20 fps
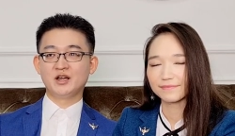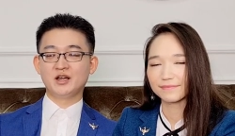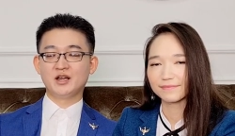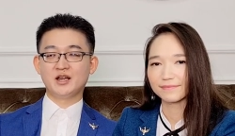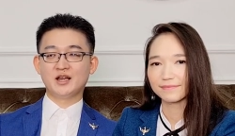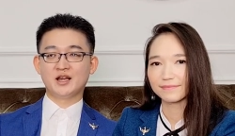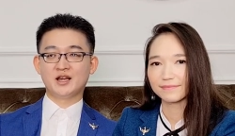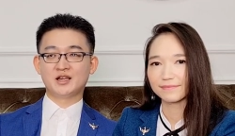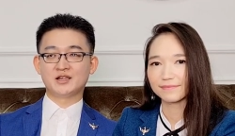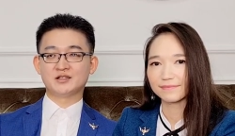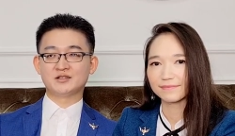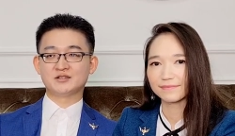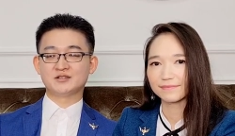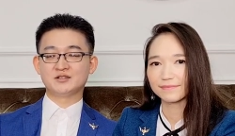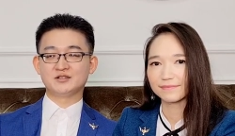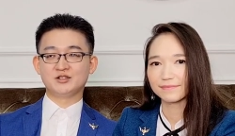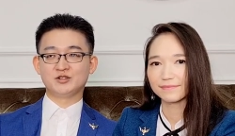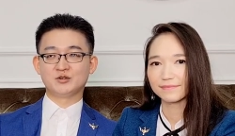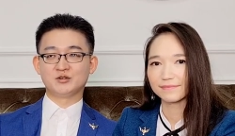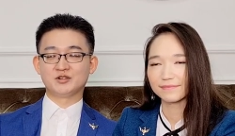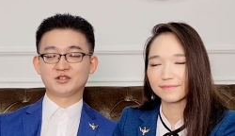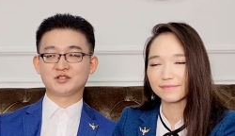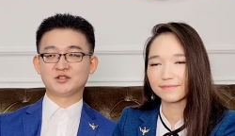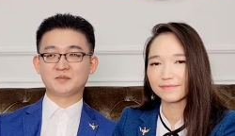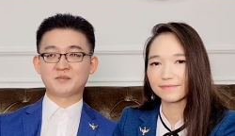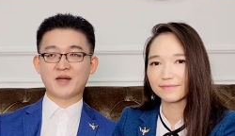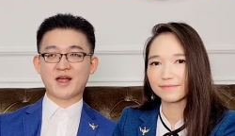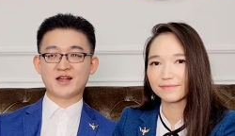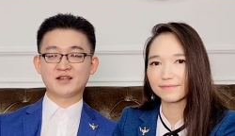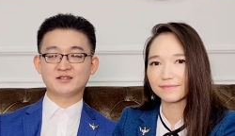Speaker 1: and your
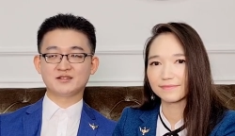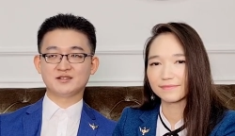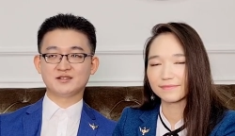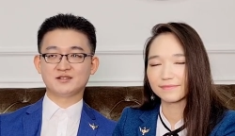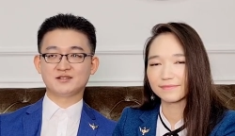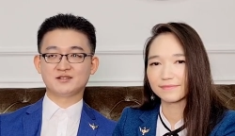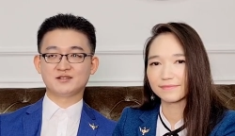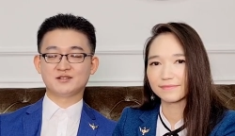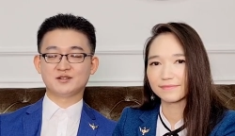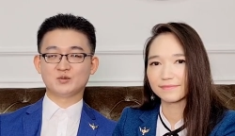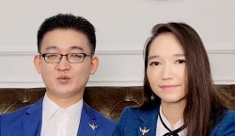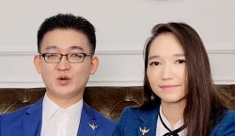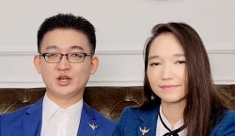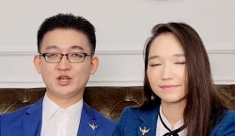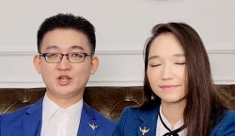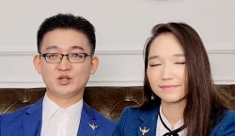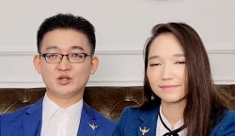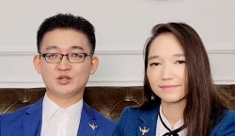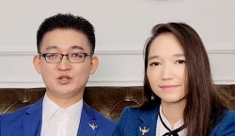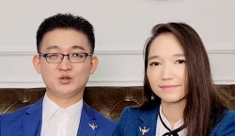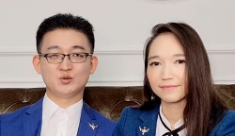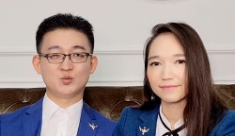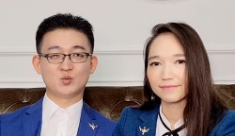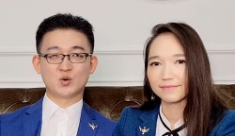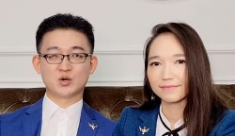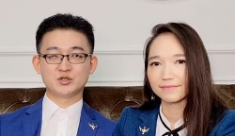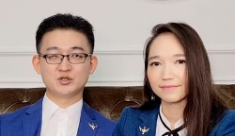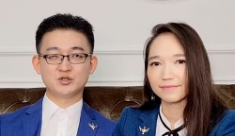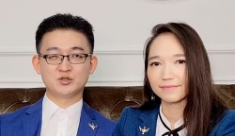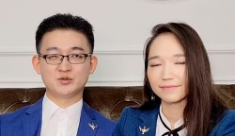expenses the way you
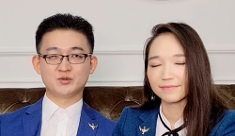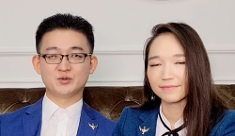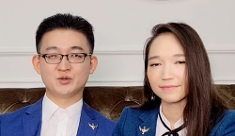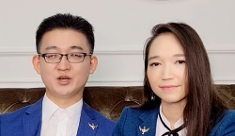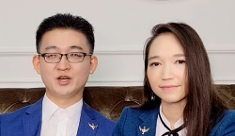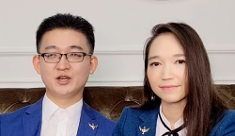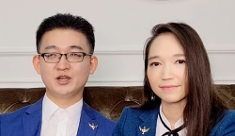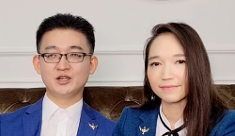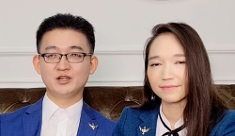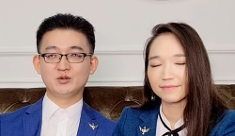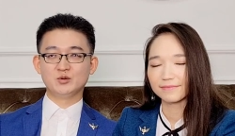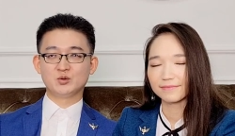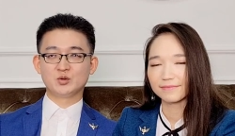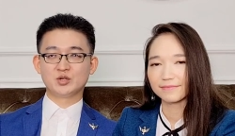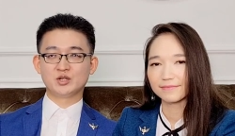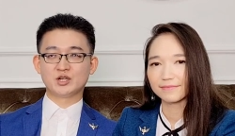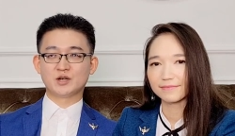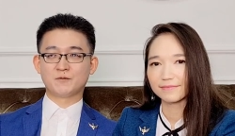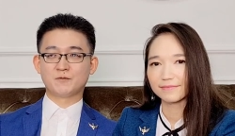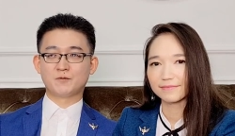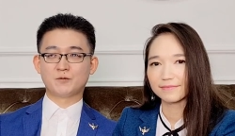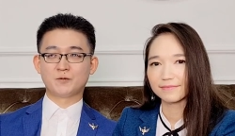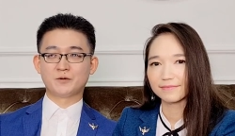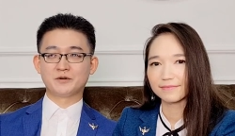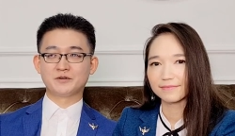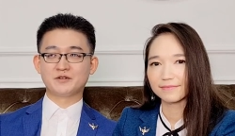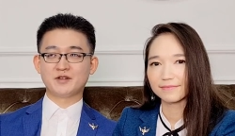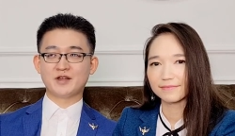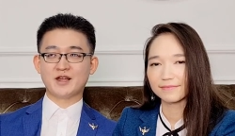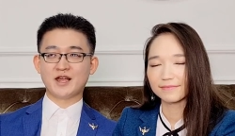want to you can
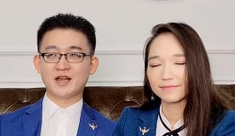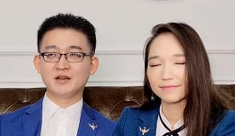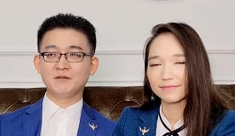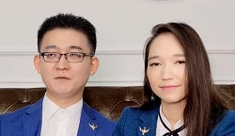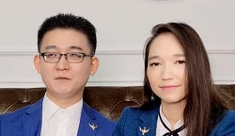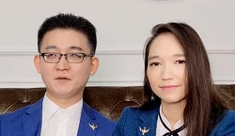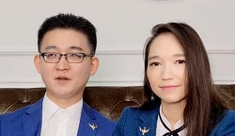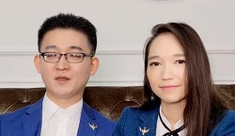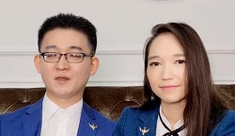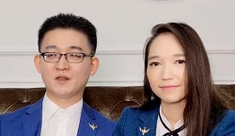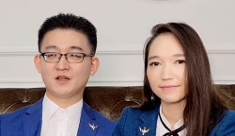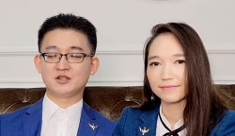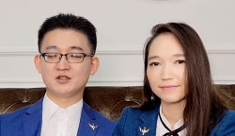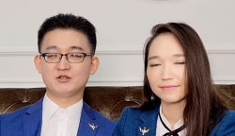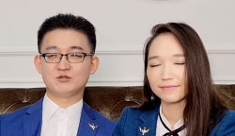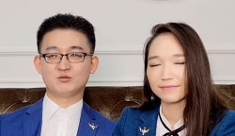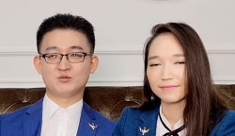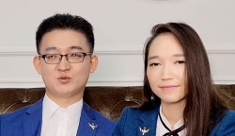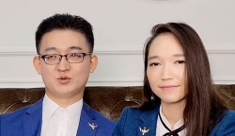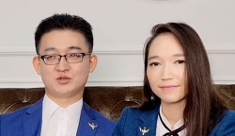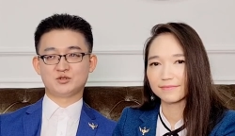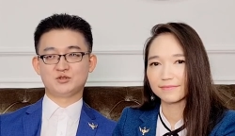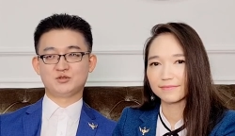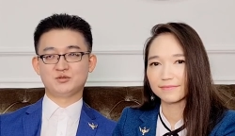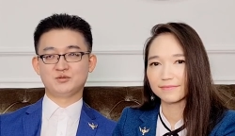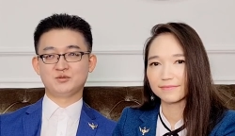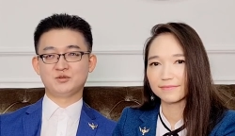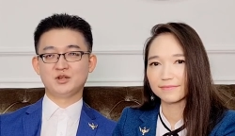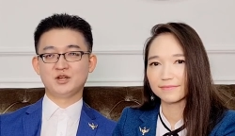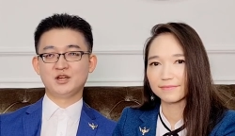afford anything that you want
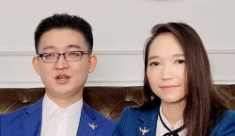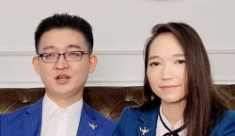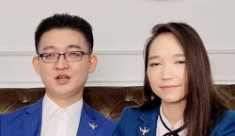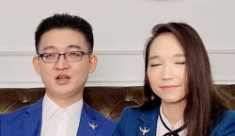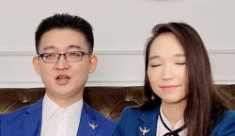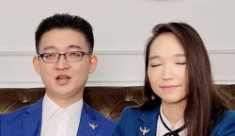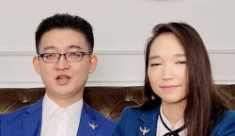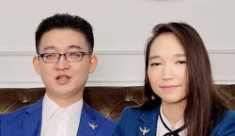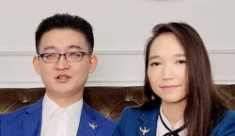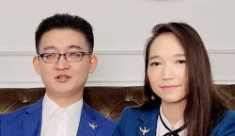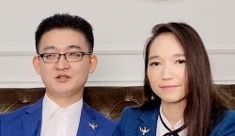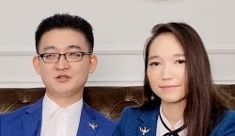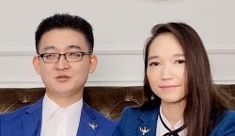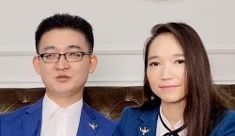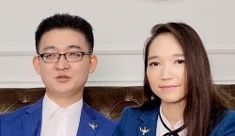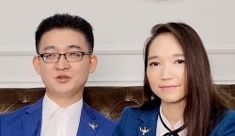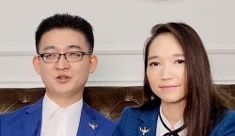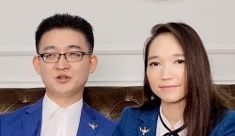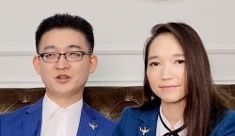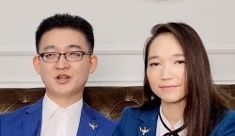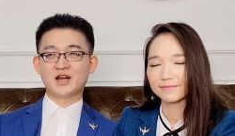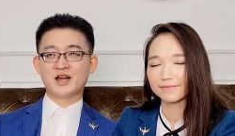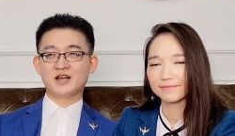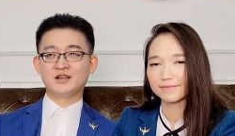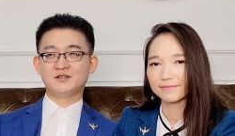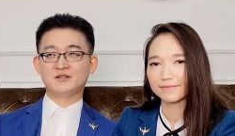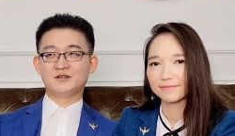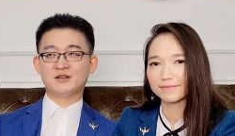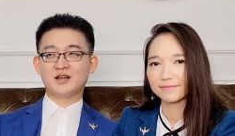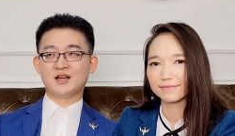to and you
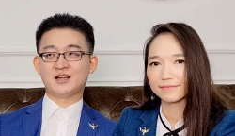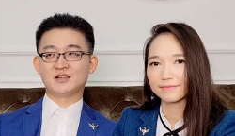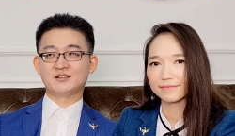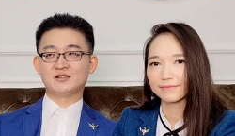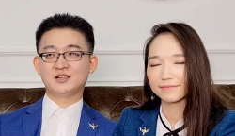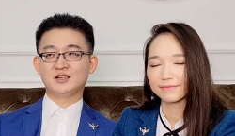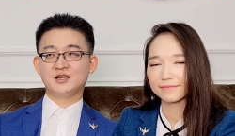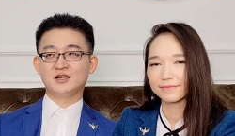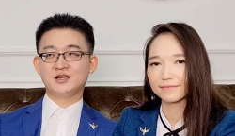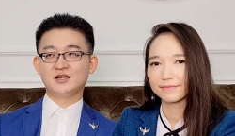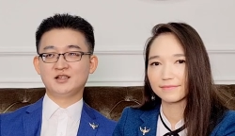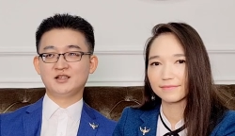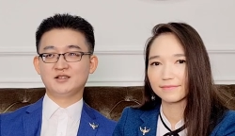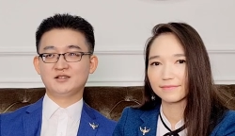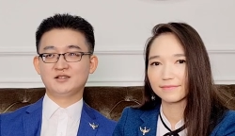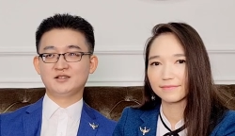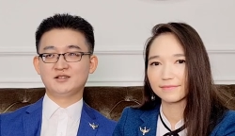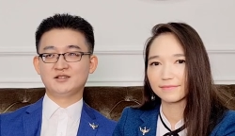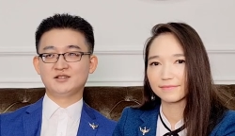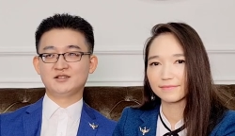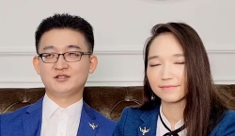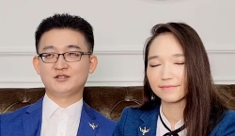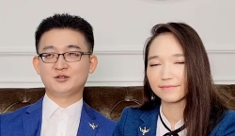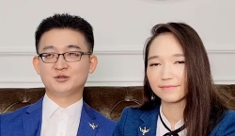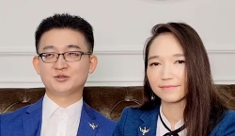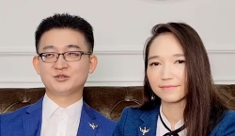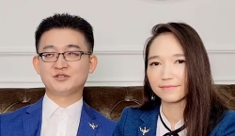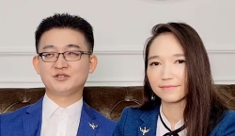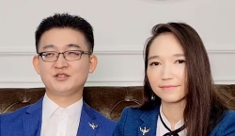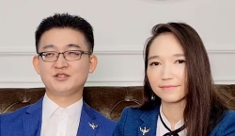realize that this is
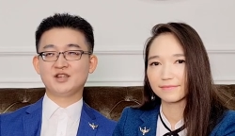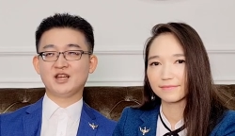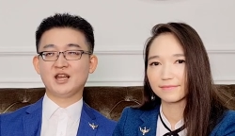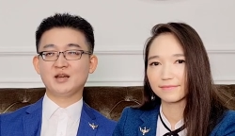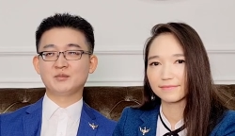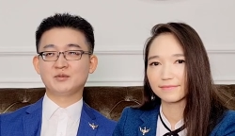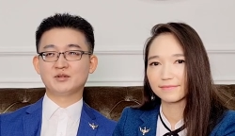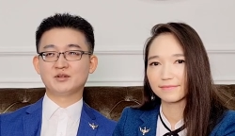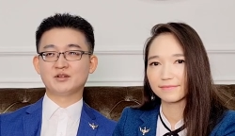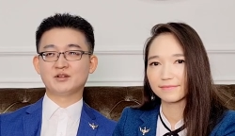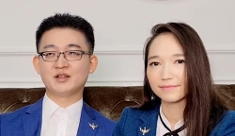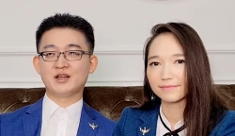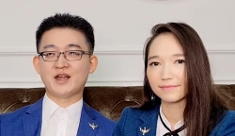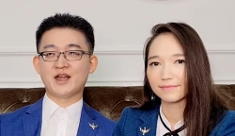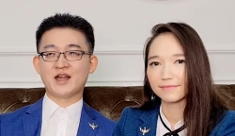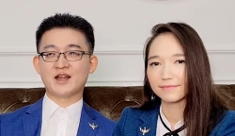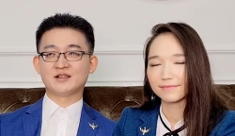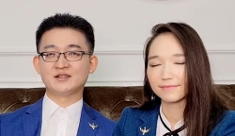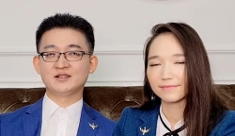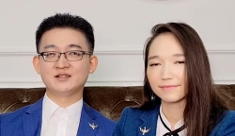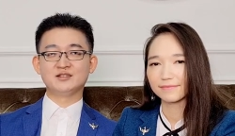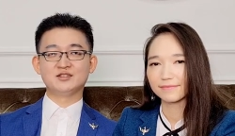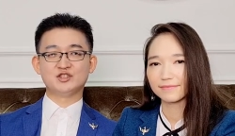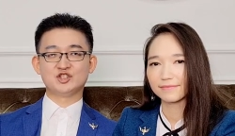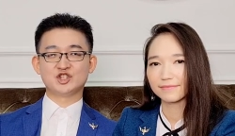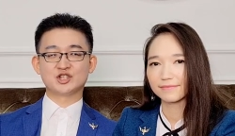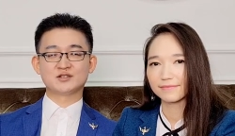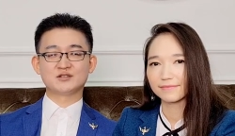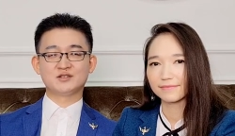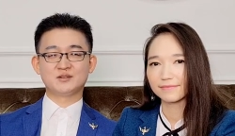so stable and this is
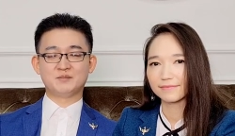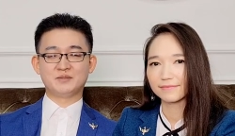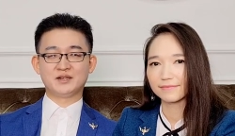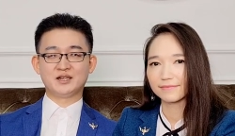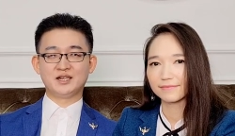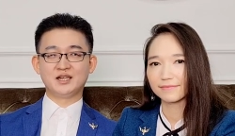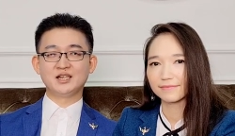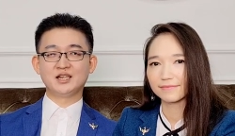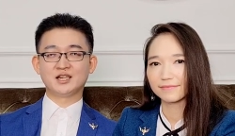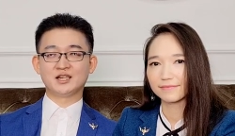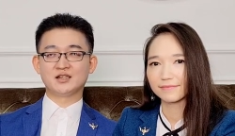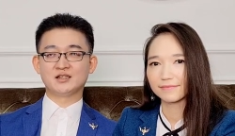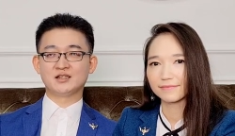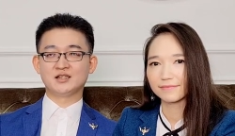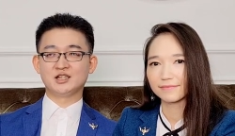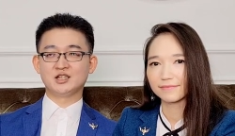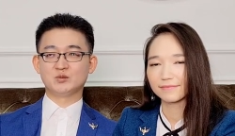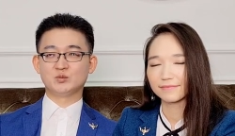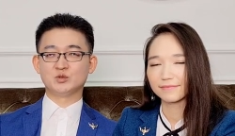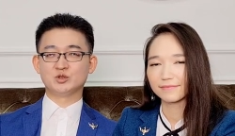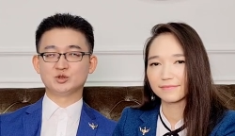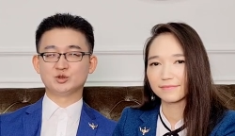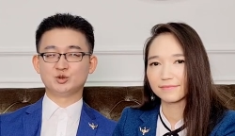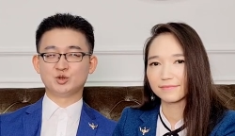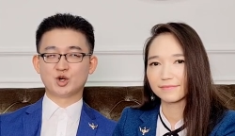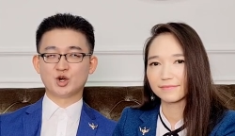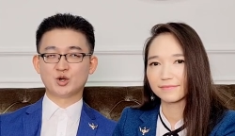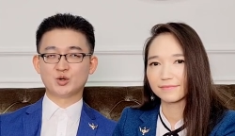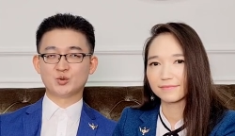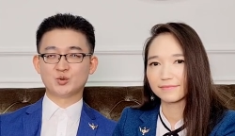just the beginning it will
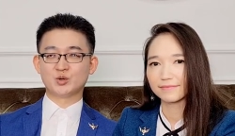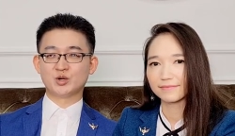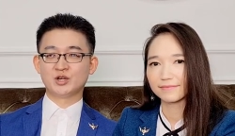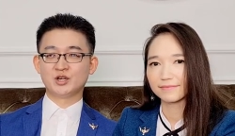grow